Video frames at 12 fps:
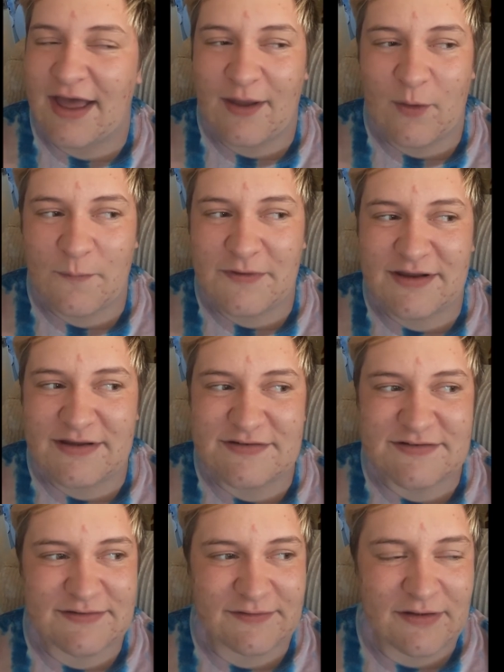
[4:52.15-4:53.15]
I hope he
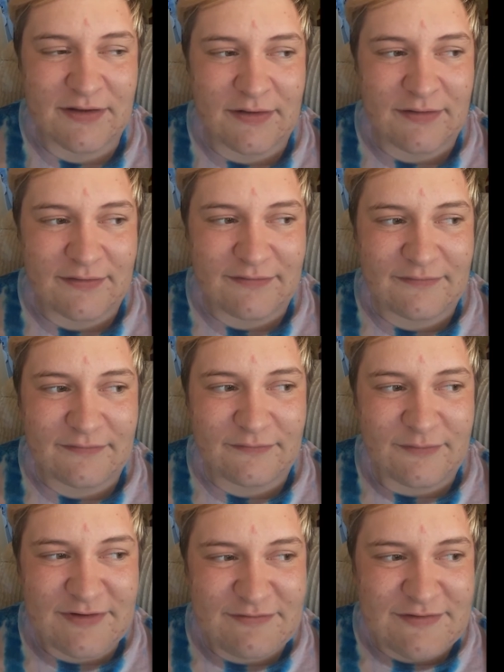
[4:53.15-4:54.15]
does.
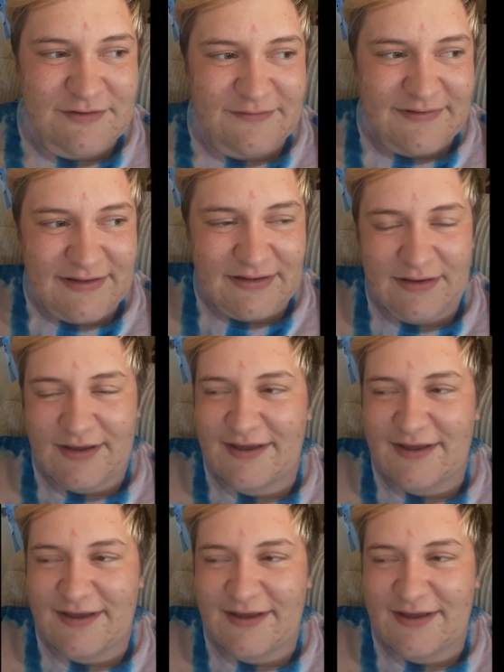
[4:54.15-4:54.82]
What are you doing?